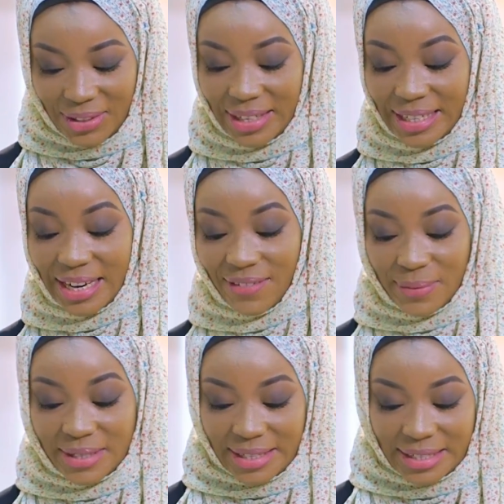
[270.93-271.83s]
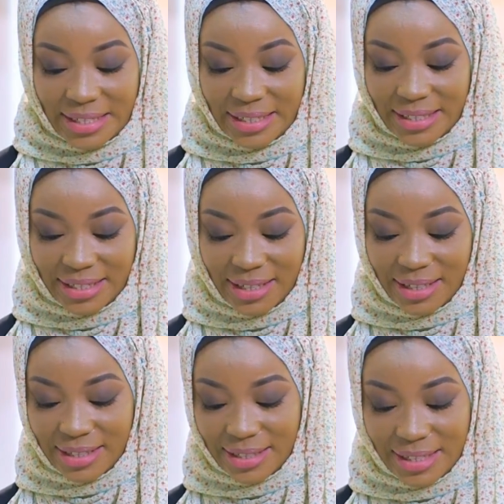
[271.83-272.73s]
you can never be certain.
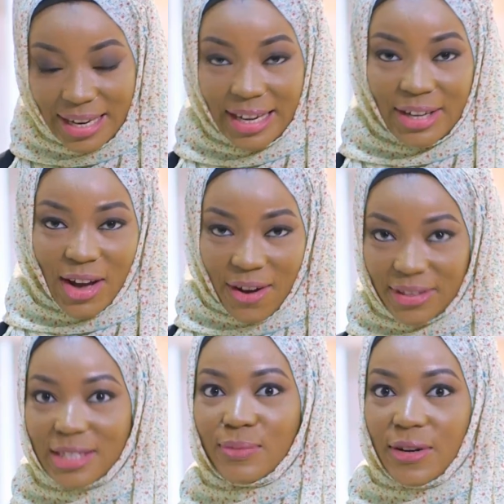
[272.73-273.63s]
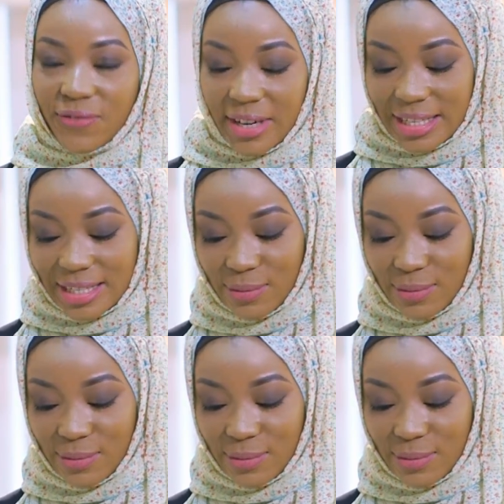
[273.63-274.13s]
Today you have this preference,